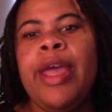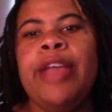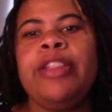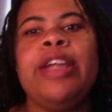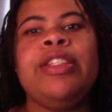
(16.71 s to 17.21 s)

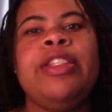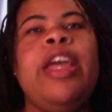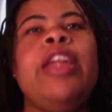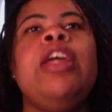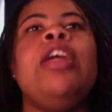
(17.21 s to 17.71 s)
as I
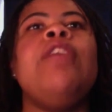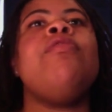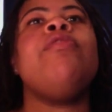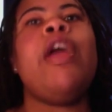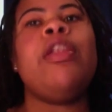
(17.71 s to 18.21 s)
stated, if
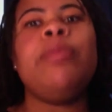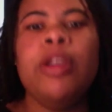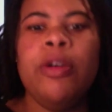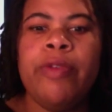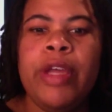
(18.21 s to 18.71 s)
you follow
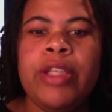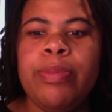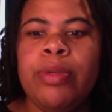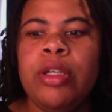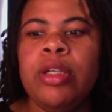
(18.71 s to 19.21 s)
me on
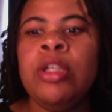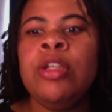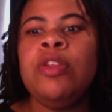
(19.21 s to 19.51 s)
Facebook,